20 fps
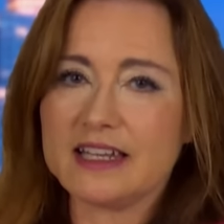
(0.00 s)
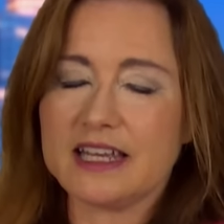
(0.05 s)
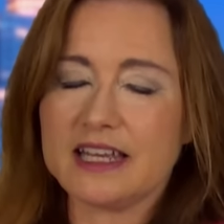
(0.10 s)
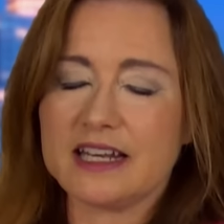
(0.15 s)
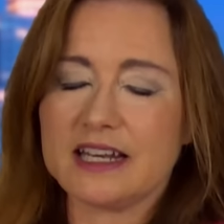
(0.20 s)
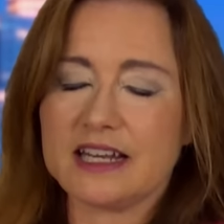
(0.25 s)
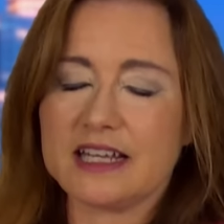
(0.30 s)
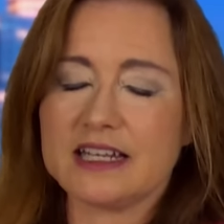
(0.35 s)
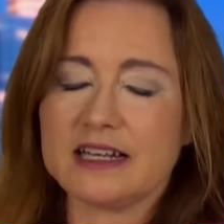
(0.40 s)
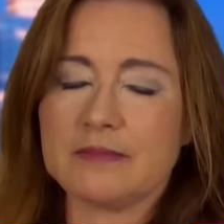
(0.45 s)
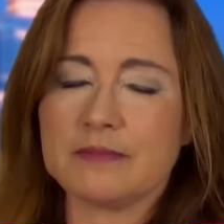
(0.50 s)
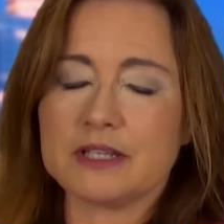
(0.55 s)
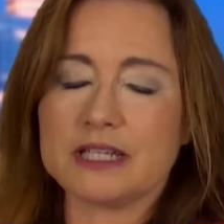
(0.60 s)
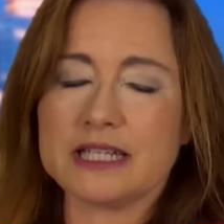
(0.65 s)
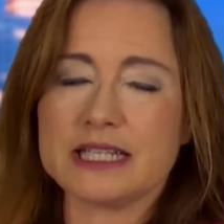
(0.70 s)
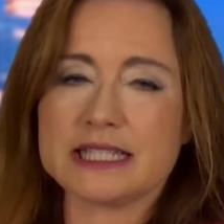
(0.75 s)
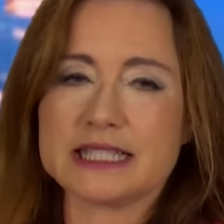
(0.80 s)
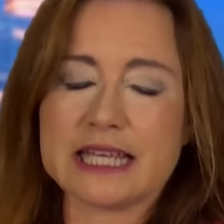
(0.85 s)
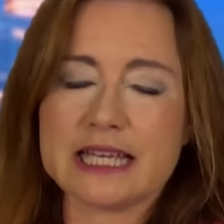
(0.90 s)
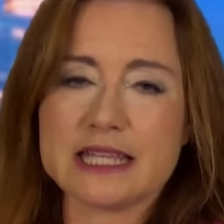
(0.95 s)
And, and I'm going
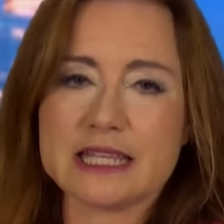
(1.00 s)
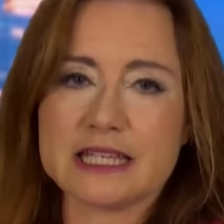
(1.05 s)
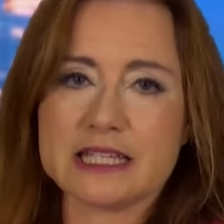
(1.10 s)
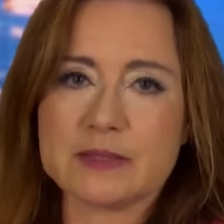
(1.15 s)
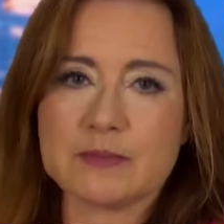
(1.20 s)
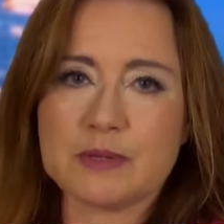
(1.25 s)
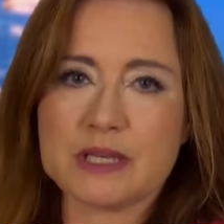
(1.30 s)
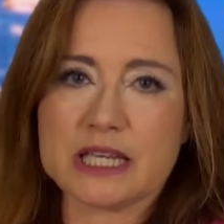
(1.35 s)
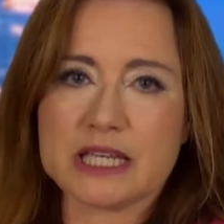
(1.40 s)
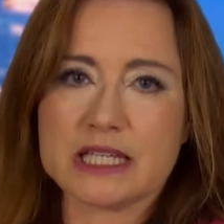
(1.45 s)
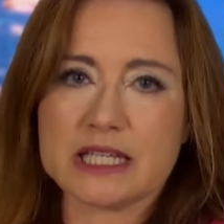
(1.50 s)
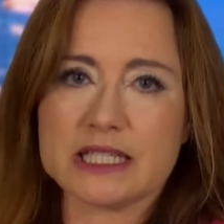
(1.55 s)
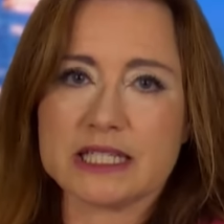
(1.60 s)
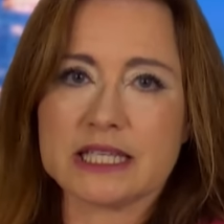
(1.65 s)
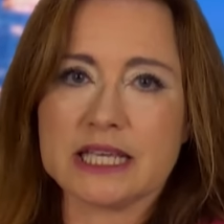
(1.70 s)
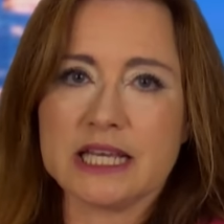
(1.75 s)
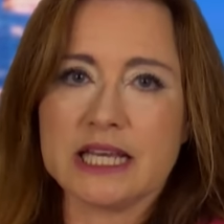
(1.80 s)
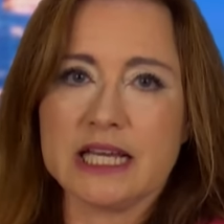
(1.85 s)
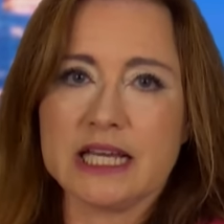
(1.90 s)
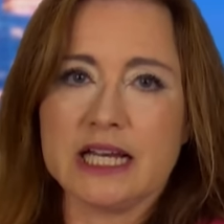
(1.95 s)
to say this
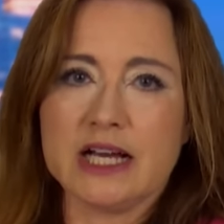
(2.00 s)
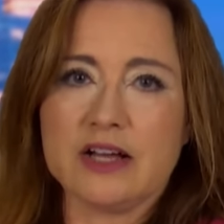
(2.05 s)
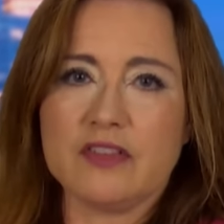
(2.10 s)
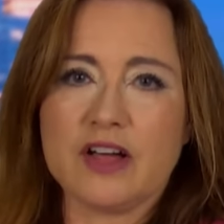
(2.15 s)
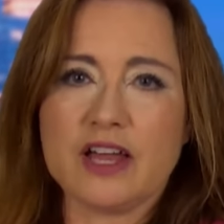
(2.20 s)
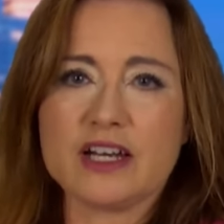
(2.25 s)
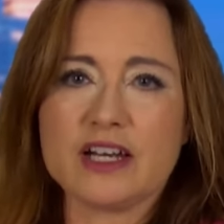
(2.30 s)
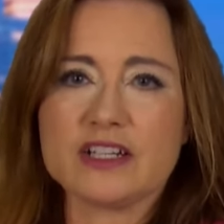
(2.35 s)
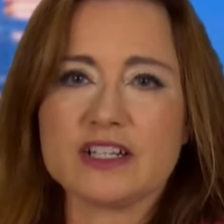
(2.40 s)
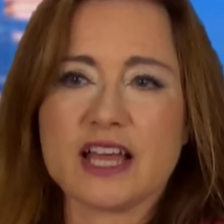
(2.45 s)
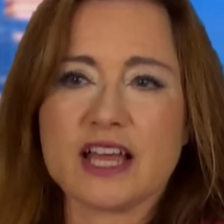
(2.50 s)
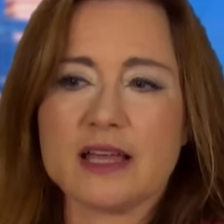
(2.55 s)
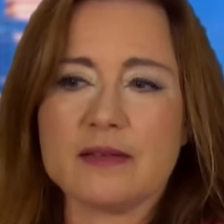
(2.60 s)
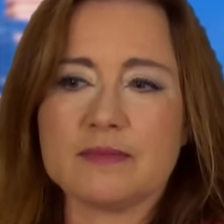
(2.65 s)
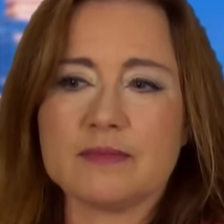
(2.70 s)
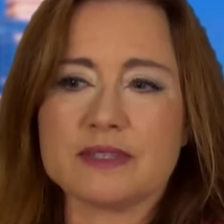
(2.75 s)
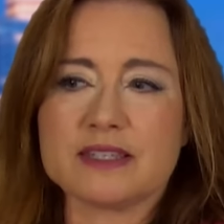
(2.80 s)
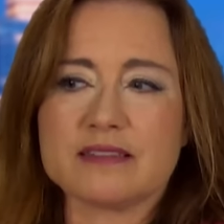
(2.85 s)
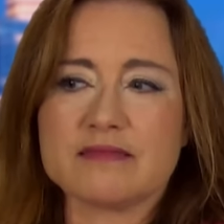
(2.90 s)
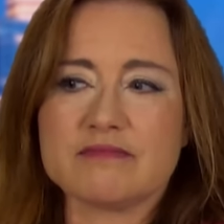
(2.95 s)
because a lot of
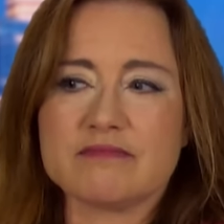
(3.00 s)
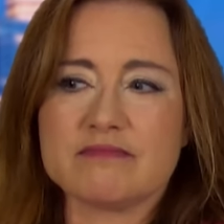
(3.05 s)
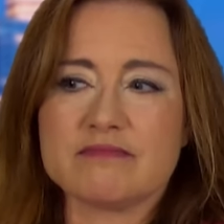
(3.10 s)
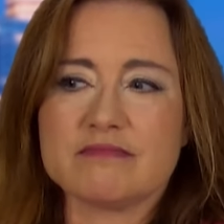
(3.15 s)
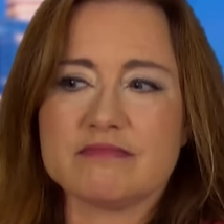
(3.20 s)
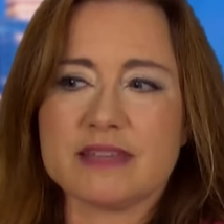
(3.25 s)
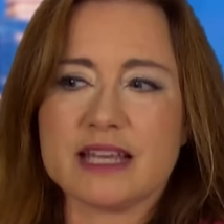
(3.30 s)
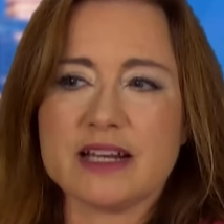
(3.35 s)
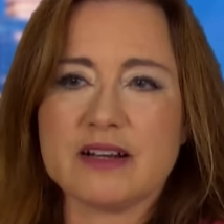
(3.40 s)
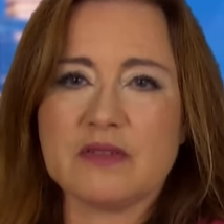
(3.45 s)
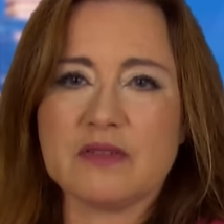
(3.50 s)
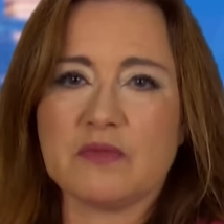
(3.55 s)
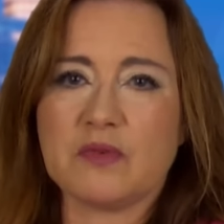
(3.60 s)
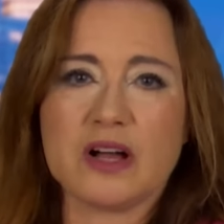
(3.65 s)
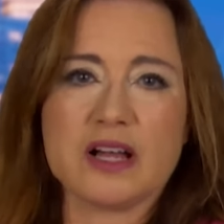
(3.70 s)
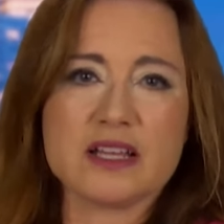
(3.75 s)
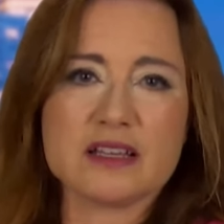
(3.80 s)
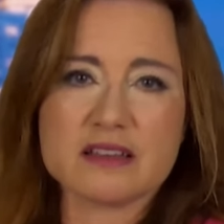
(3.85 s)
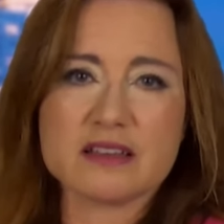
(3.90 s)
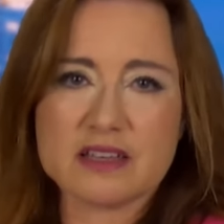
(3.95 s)
times they don't
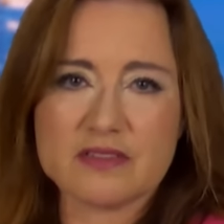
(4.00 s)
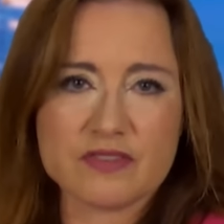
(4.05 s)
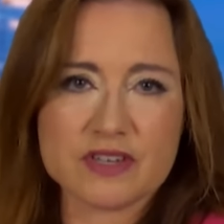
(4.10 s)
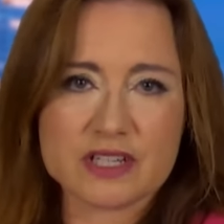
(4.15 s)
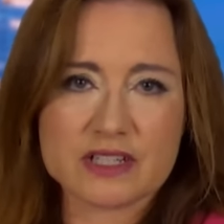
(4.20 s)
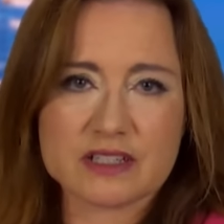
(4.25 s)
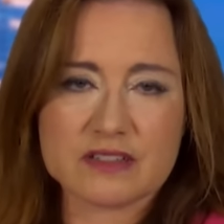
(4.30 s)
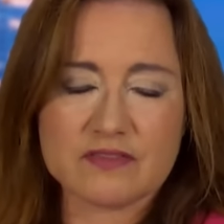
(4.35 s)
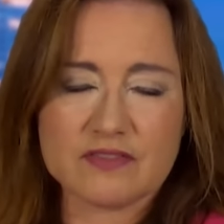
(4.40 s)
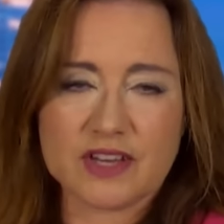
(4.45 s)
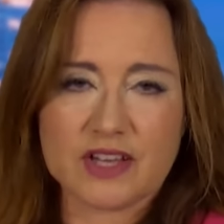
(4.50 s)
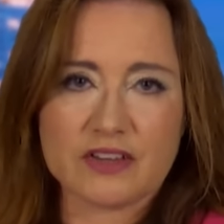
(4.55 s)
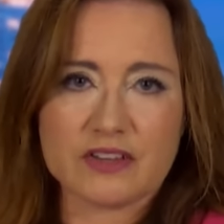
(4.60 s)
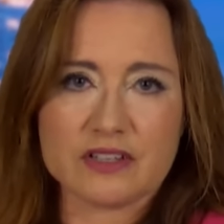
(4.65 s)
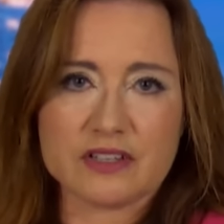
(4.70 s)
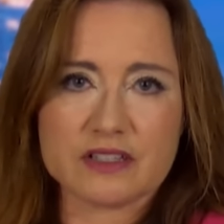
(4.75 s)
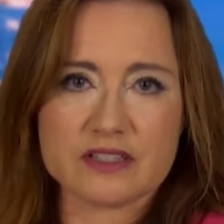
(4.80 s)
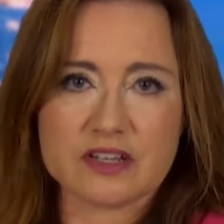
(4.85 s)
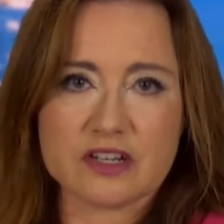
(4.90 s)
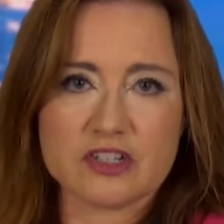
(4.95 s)
want convicted
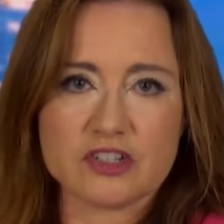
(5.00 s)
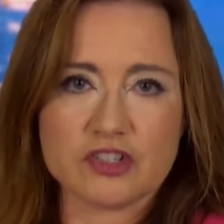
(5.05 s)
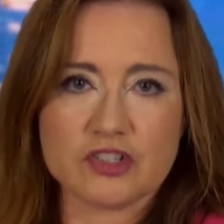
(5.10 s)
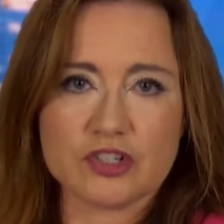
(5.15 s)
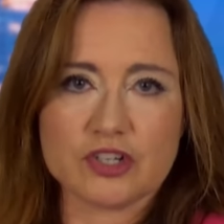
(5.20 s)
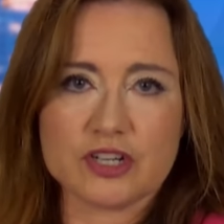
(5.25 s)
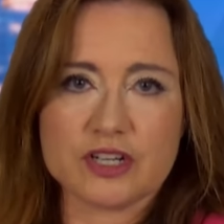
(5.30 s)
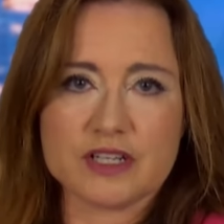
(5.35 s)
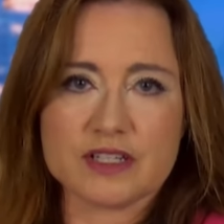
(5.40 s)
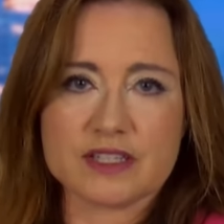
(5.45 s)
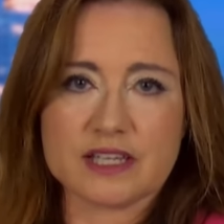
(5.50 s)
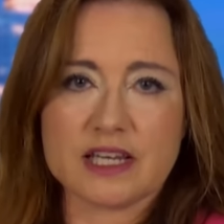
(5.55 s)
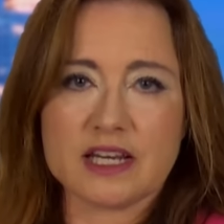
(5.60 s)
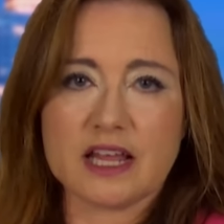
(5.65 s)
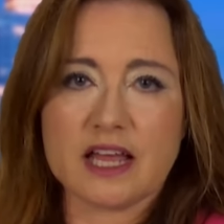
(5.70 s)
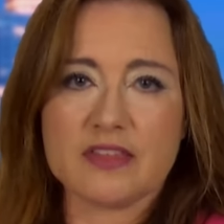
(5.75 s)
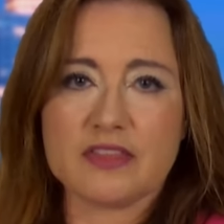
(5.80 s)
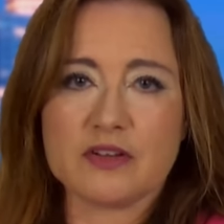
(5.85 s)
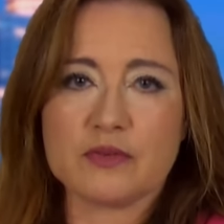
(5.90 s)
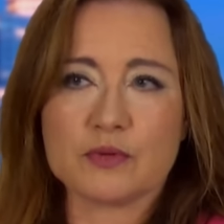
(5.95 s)
felons on juries.
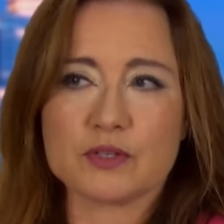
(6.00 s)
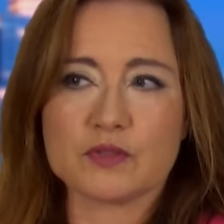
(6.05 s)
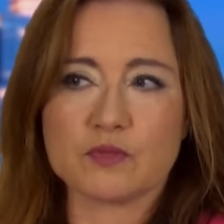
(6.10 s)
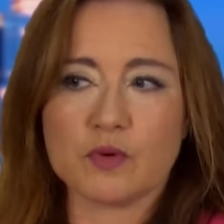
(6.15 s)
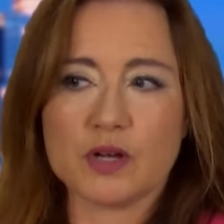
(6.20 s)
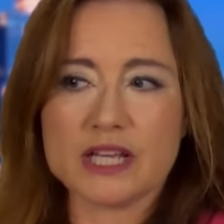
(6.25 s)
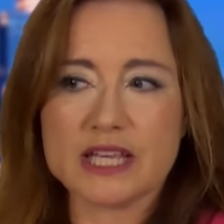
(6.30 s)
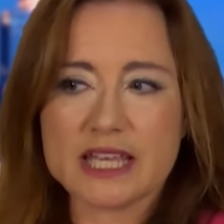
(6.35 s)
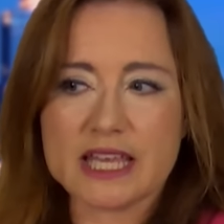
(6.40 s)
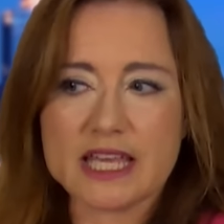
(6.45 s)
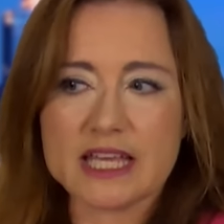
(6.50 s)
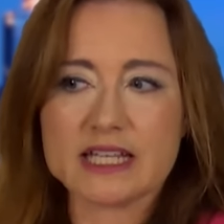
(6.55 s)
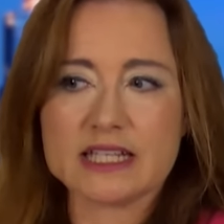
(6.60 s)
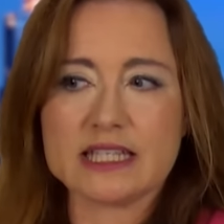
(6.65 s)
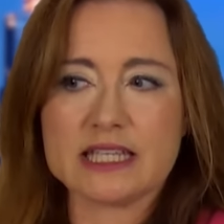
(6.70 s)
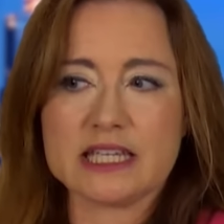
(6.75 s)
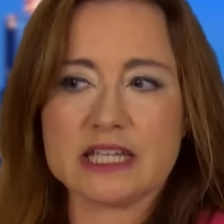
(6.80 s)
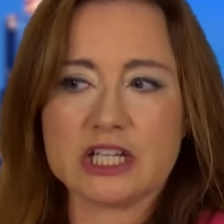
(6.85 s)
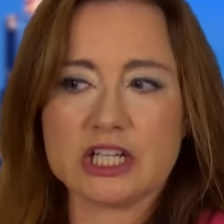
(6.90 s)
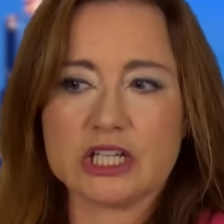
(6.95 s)
And there was one case
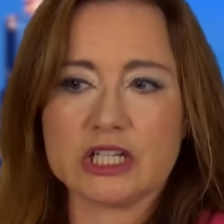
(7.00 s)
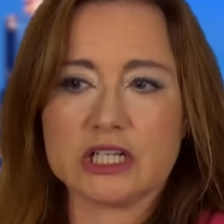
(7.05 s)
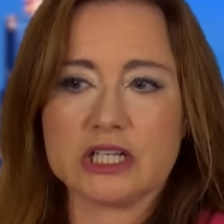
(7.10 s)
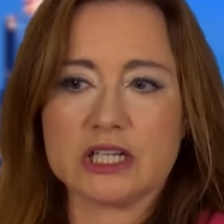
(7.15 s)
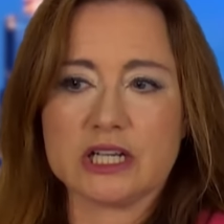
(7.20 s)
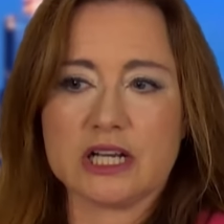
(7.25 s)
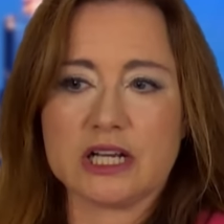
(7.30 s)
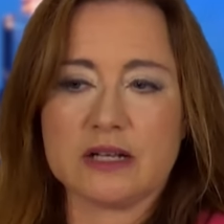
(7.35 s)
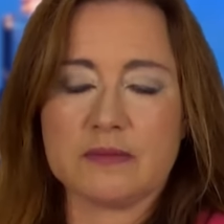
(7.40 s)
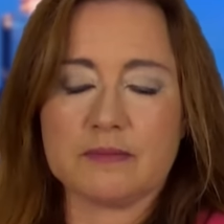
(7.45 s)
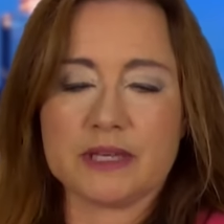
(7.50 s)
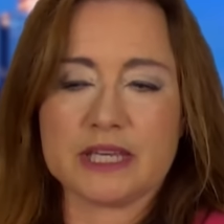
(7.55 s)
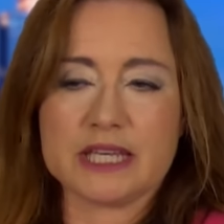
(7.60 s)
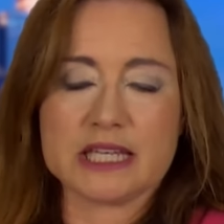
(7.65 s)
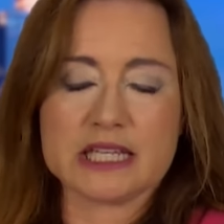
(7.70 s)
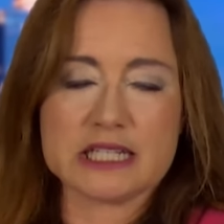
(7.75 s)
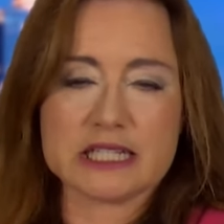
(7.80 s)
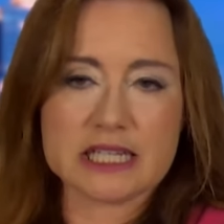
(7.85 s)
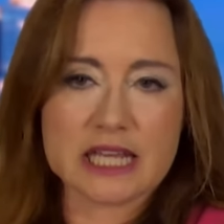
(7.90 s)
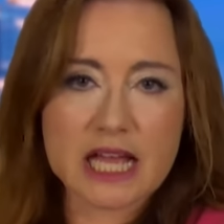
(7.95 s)
here um, in
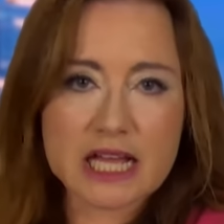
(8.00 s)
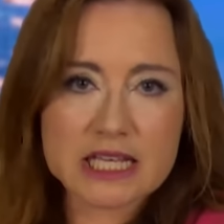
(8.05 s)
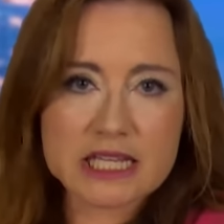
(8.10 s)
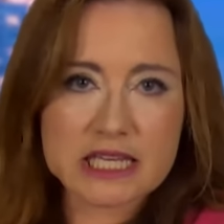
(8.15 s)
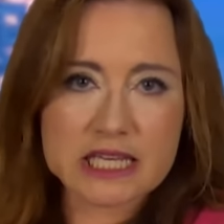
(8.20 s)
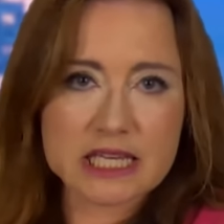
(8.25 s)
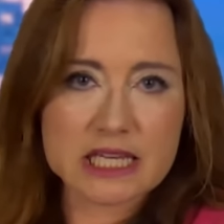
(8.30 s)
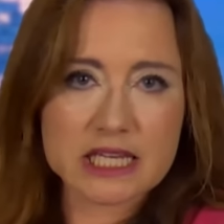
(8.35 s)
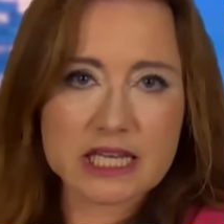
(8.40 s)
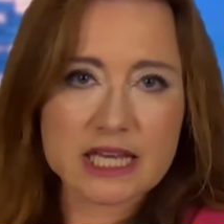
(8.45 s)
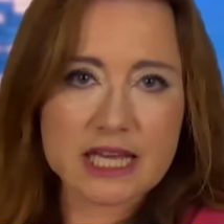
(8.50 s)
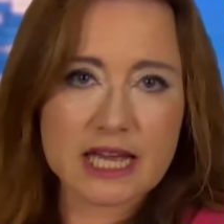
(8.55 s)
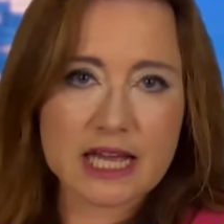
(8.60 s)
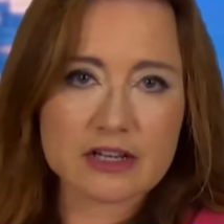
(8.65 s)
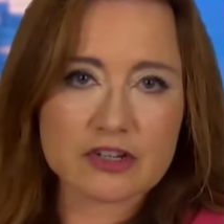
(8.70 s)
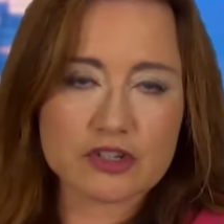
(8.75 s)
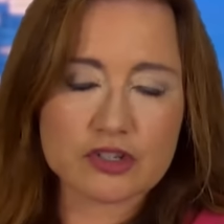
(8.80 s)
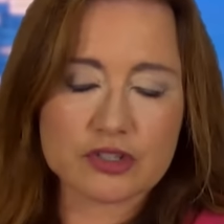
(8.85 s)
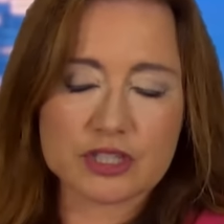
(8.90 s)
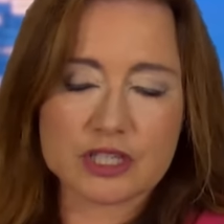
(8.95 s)
Kentucky,
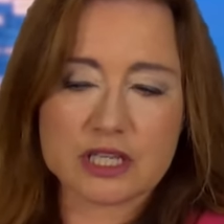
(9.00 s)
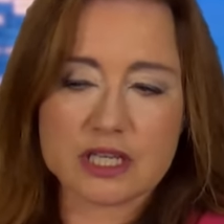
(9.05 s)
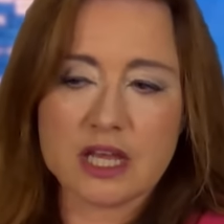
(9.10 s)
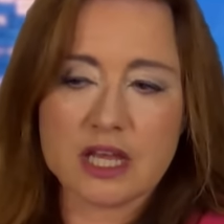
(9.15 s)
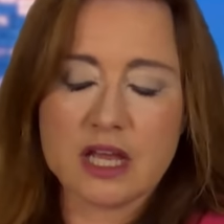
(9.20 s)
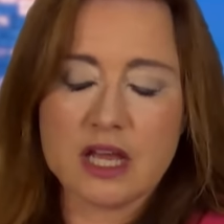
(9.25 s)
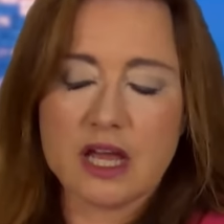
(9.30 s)
actually,